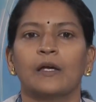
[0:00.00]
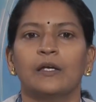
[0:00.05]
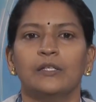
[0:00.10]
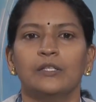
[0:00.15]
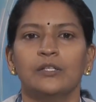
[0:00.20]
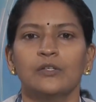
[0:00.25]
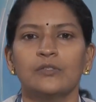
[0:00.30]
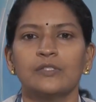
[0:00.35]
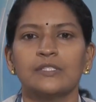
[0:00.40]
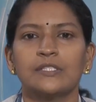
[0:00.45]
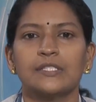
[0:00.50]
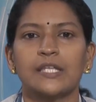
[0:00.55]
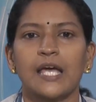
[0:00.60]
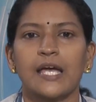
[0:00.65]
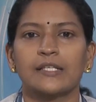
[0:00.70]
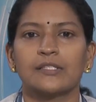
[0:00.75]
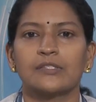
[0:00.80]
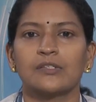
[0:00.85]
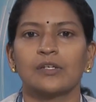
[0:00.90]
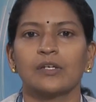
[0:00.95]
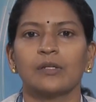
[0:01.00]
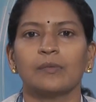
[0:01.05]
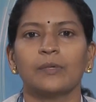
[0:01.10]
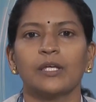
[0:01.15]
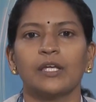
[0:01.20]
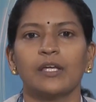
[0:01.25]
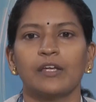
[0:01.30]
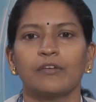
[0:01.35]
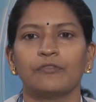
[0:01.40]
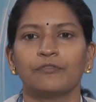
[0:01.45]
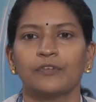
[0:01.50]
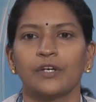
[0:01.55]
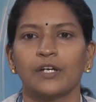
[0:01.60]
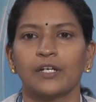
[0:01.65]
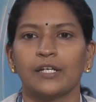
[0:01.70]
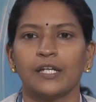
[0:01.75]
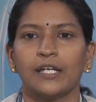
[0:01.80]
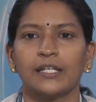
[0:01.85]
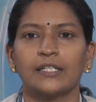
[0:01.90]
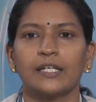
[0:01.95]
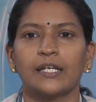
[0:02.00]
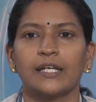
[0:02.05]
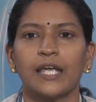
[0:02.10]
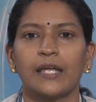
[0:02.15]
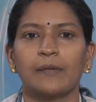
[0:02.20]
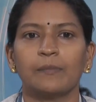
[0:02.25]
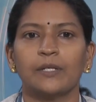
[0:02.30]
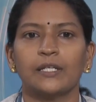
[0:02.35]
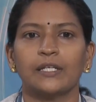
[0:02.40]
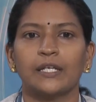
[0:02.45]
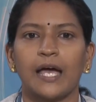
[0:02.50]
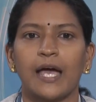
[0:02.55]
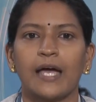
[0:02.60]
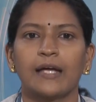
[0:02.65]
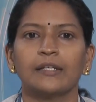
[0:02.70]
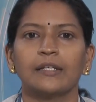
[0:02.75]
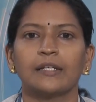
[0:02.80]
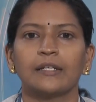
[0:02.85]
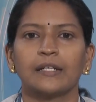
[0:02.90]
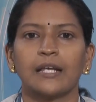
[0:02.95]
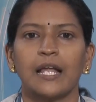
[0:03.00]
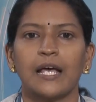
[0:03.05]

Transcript: Use taxonomy if your data can be tagged,